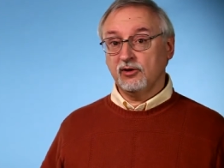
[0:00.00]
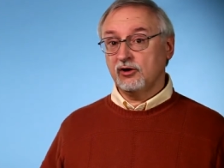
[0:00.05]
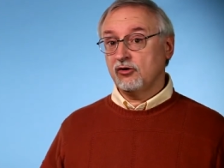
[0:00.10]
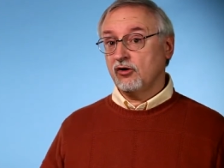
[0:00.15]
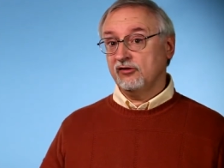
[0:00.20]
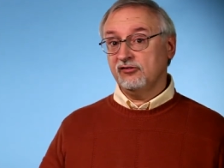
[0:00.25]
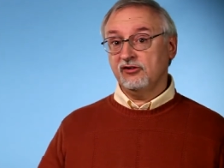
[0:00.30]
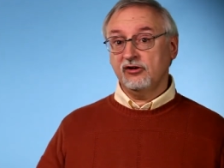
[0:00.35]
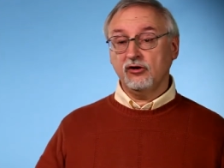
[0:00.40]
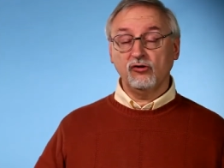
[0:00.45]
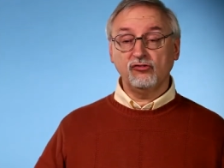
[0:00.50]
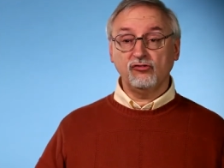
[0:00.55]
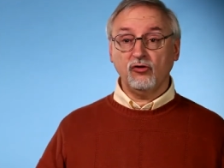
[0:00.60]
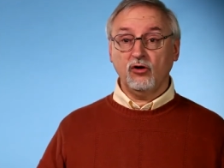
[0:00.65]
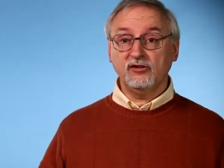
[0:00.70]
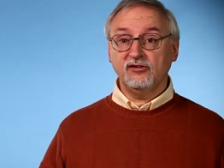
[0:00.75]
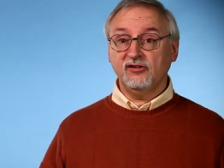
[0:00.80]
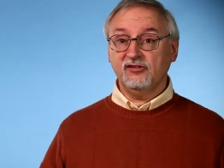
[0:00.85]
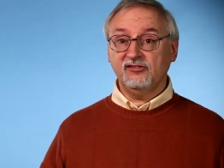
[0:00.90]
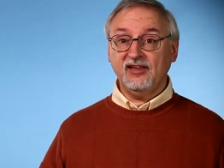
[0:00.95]
because he goes
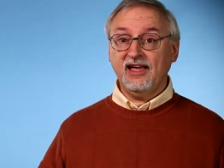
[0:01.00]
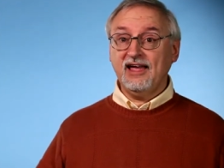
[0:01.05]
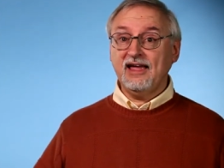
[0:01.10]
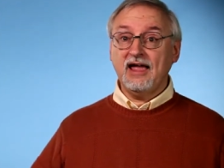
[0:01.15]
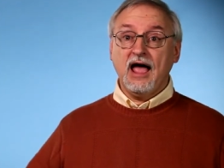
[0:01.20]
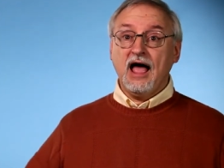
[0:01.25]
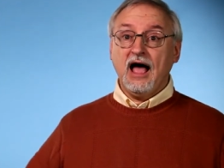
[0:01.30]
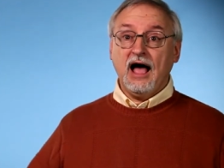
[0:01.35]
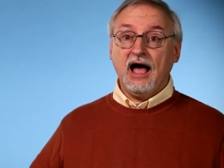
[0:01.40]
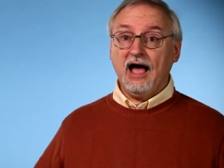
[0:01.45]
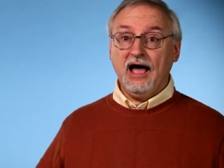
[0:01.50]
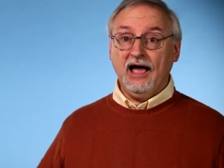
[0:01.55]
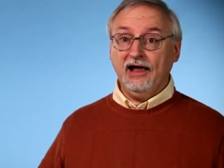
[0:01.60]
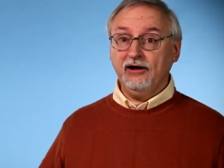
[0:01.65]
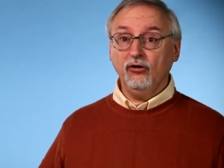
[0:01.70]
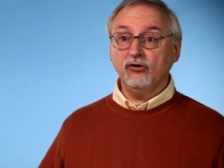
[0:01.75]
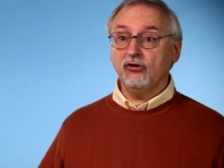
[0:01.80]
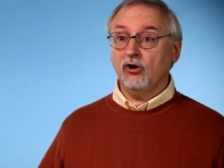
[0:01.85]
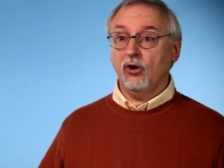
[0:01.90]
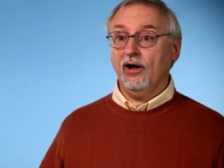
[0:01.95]
on to say,
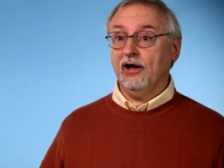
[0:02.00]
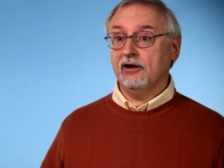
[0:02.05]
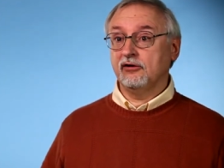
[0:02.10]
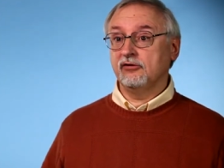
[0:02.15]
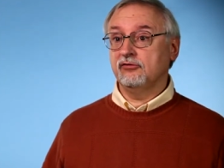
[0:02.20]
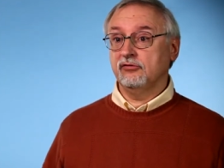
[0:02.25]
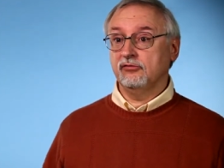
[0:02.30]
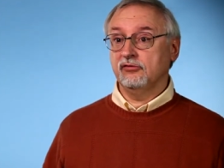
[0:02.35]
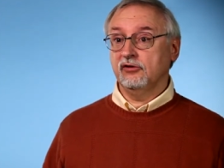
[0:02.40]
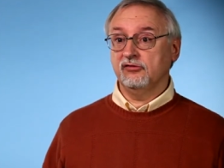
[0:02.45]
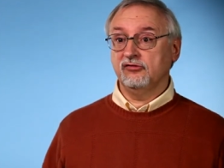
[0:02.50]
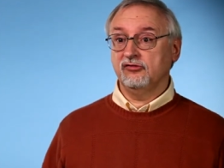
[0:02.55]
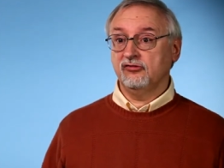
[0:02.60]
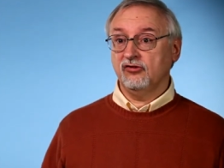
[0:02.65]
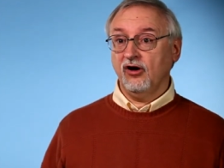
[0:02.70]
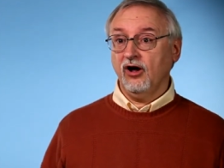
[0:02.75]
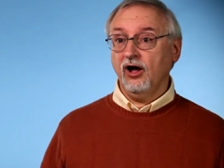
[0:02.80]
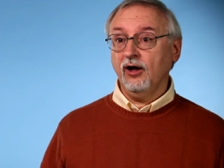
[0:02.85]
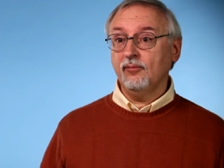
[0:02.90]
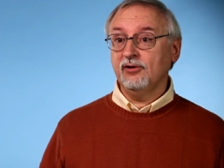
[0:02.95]
I don't know how to do this
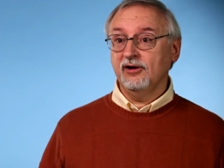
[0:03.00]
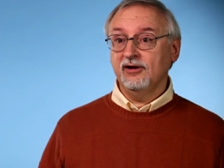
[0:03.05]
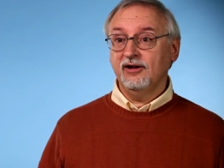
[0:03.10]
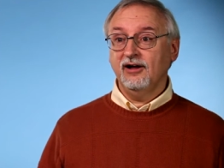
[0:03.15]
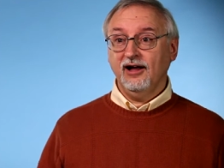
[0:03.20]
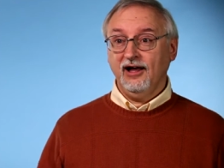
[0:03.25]
job.